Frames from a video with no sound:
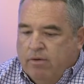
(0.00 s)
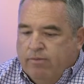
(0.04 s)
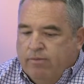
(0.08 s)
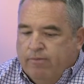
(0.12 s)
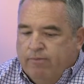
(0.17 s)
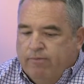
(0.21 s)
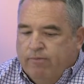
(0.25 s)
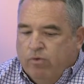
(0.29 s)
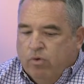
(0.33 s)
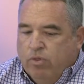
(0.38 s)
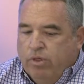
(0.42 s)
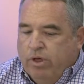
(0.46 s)

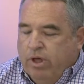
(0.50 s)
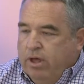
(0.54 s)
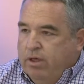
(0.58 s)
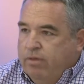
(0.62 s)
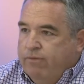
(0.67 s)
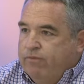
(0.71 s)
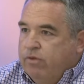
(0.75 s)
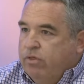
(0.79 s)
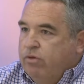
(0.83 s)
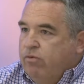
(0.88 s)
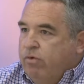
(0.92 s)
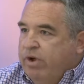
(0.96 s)
for the
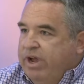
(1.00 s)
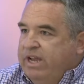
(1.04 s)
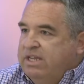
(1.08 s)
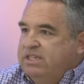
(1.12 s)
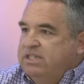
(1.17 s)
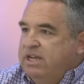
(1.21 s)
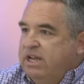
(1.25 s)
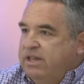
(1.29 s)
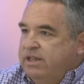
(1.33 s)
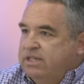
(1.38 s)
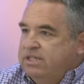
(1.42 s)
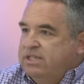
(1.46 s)

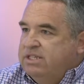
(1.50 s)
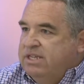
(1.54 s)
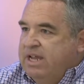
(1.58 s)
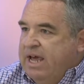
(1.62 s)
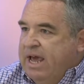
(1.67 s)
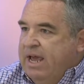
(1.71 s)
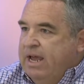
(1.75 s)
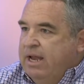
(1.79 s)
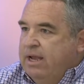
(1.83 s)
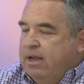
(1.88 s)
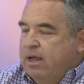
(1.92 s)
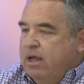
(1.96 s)
region and the
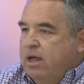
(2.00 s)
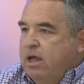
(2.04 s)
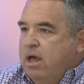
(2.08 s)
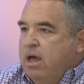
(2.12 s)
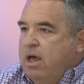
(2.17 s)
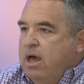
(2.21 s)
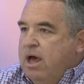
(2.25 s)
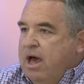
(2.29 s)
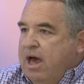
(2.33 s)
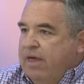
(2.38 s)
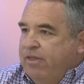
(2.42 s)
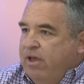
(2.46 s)
state.
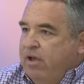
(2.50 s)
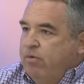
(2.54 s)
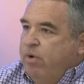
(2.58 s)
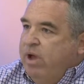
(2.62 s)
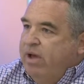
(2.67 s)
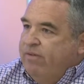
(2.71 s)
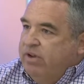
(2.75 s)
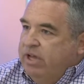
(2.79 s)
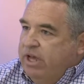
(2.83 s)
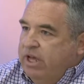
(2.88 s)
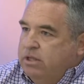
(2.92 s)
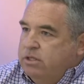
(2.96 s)
I think we
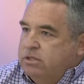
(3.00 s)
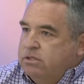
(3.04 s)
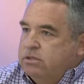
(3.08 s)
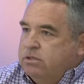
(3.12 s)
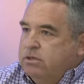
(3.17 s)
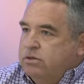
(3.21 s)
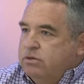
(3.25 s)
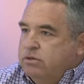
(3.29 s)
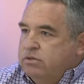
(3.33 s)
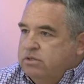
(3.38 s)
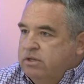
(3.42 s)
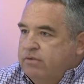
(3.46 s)
have to get the
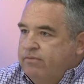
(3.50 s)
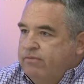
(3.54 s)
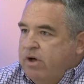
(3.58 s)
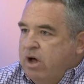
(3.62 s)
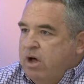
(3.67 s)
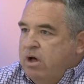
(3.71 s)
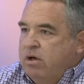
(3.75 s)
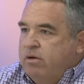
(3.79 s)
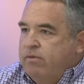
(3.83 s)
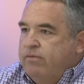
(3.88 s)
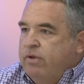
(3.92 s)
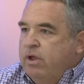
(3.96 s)
schools
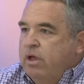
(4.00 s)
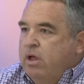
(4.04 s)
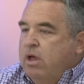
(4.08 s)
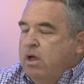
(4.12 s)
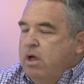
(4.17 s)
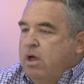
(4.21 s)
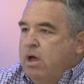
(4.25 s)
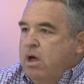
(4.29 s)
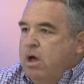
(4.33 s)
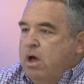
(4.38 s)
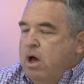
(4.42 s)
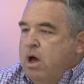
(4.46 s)
involved.
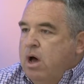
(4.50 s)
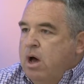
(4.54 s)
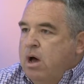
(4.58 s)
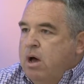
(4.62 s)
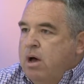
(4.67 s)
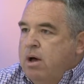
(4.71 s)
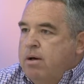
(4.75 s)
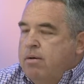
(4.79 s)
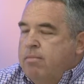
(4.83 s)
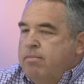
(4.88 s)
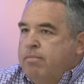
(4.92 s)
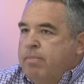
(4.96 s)

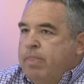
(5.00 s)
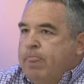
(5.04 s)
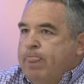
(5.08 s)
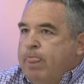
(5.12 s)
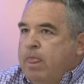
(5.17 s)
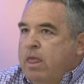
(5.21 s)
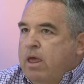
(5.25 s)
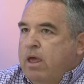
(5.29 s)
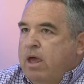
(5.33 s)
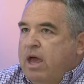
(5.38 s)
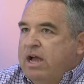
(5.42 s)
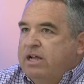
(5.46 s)

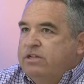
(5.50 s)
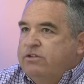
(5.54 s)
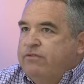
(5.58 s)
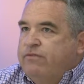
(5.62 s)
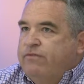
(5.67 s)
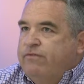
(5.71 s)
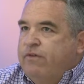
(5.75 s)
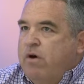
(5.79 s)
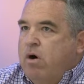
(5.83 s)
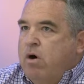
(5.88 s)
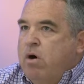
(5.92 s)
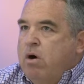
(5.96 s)
As
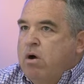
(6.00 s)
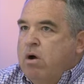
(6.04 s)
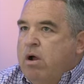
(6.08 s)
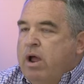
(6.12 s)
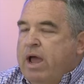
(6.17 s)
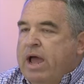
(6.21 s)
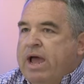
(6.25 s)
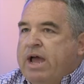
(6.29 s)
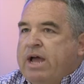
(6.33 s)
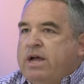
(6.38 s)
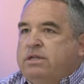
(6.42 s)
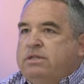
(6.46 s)
far
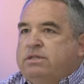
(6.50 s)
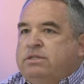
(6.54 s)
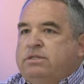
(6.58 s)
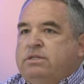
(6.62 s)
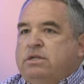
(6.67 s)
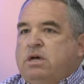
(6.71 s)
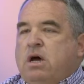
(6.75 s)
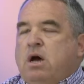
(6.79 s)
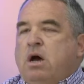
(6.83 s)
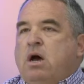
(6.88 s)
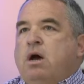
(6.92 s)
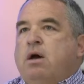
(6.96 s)
as
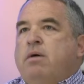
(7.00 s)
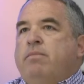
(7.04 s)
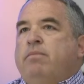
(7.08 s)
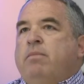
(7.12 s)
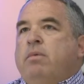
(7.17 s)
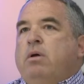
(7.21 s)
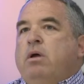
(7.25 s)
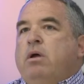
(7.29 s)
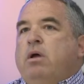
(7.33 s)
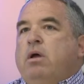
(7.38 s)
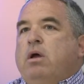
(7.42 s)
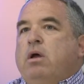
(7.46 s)

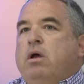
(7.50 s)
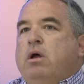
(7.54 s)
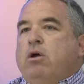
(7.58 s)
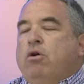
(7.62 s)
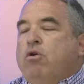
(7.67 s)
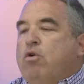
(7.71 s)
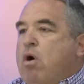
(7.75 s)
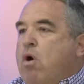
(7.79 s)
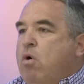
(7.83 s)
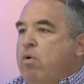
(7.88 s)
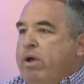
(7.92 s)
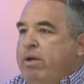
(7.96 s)

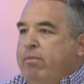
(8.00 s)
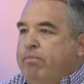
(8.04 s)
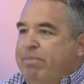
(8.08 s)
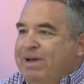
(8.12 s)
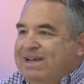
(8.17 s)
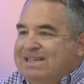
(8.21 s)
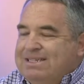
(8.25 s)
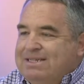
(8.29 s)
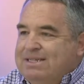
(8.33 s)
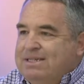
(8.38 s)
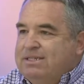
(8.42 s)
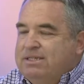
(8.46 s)
growing
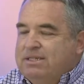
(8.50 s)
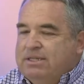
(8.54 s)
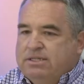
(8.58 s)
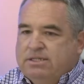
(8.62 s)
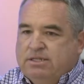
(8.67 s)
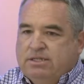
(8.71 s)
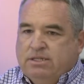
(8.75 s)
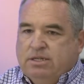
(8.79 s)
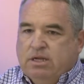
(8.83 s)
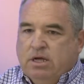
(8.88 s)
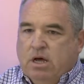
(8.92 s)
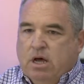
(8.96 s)

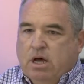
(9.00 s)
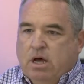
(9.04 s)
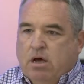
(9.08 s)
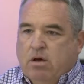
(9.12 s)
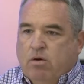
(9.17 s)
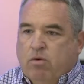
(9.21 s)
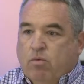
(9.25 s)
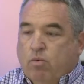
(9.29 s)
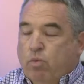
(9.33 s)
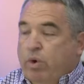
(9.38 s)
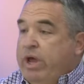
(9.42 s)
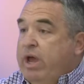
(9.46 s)
businesses,
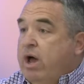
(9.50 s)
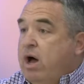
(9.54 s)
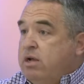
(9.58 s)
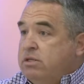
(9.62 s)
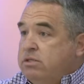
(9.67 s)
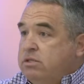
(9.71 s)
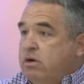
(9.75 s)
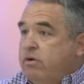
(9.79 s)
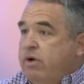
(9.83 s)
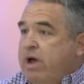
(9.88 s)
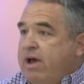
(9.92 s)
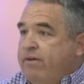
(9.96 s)
we
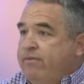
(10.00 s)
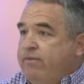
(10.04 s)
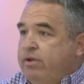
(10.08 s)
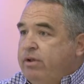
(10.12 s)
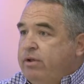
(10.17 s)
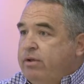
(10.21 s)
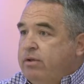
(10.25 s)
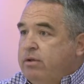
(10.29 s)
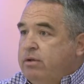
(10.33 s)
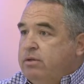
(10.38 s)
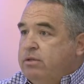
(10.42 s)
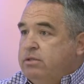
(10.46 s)
also have
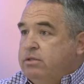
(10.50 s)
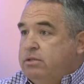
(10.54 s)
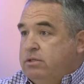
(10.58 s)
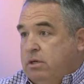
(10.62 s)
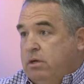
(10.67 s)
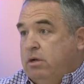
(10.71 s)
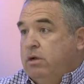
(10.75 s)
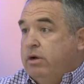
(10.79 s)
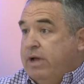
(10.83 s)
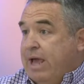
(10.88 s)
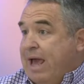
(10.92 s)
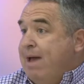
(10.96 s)
to
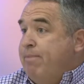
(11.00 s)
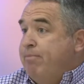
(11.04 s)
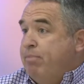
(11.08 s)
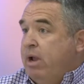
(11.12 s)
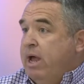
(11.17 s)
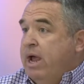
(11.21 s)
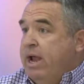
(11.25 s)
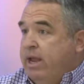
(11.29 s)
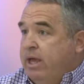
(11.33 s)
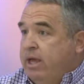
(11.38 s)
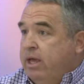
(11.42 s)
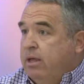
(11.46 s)
look at
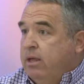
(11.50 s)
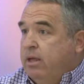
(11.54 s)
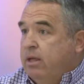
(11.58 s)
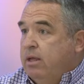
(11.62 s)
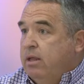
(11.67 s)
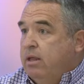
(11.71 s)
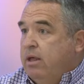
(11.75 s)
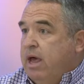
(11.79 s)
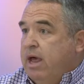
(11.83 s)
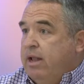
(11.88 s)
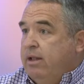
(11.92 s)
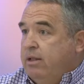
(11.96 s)
planning
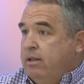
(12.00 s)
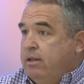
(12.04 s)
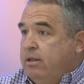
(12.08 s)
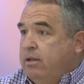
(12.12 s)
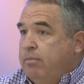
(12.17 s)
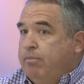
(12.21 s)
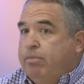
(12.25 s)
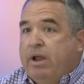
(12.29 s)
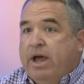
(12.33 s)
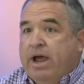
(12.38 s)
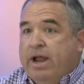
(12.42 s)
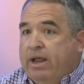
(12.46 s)
at the
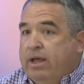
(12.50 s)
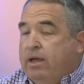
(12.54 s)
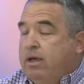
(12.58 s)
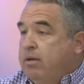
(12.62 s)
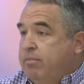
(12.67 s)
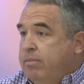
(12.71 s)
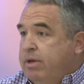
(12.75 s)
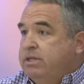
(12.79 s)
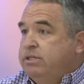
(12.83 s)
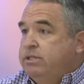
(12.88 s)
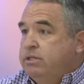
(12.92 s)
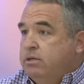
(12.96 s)
Planning
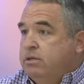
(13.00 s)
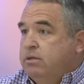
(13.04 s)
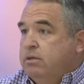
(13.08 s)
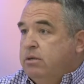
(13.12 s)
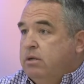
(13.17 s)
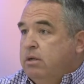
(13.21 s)
Commission.